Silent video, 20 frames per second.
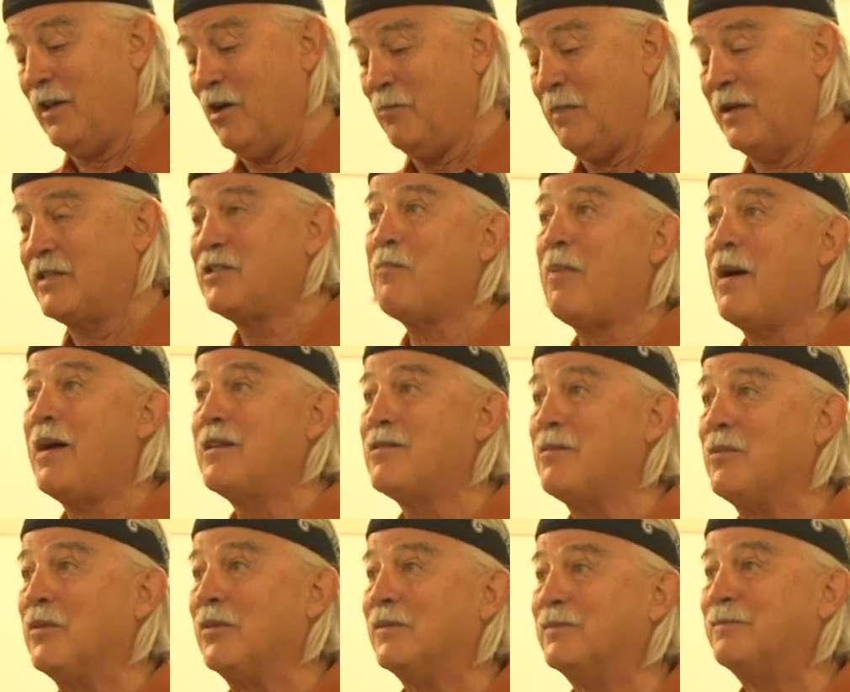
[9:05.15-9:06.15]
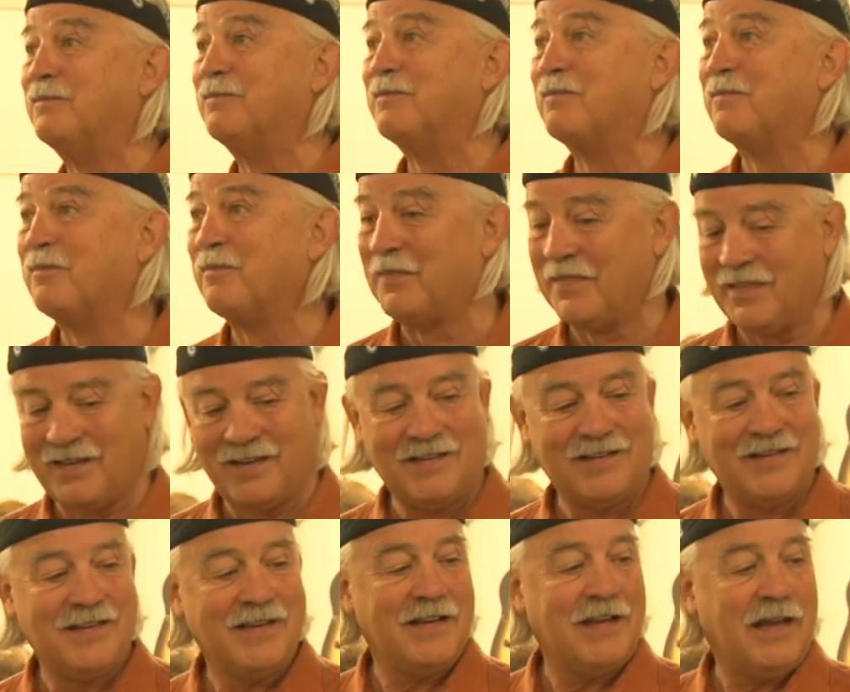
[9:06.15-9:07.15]
Help makes it possible.
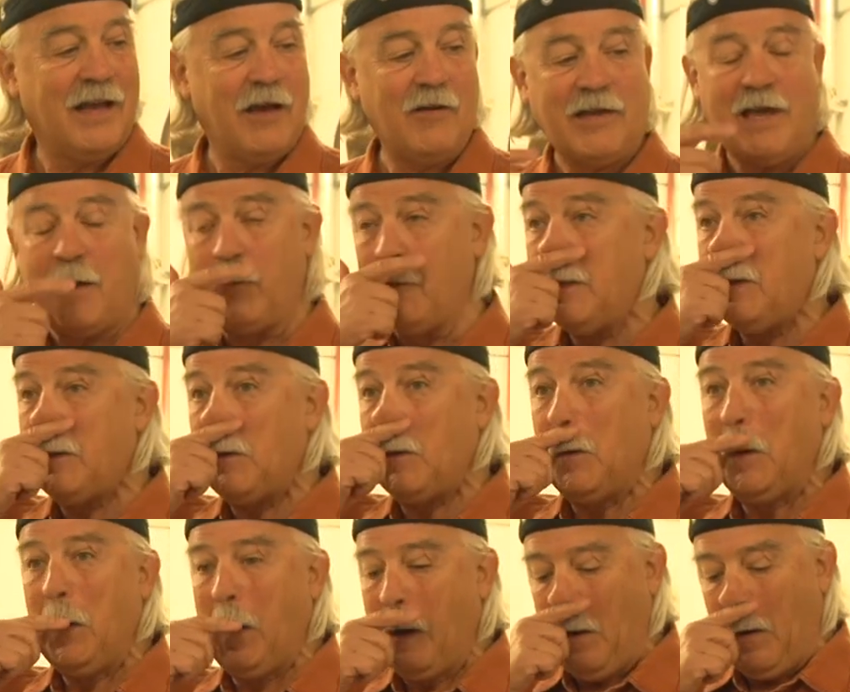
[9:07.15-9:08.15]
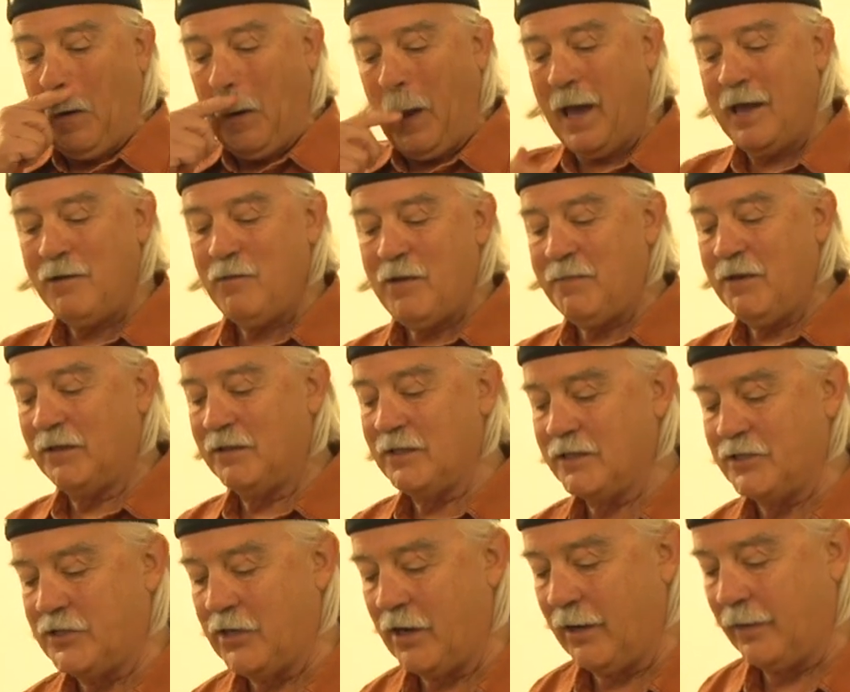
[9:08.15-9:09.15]
Okay, how do we build a
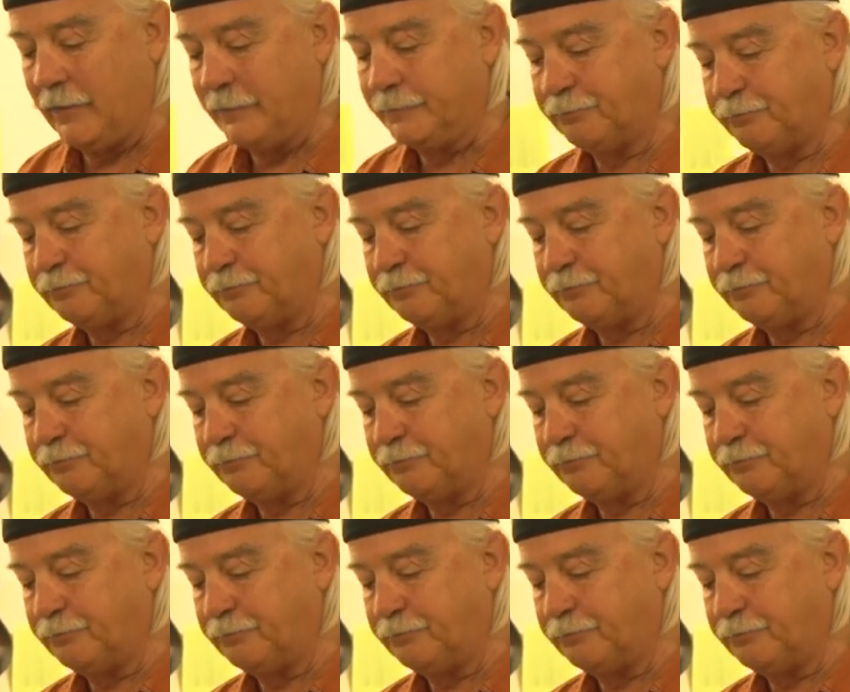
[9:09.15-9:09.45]
guitar?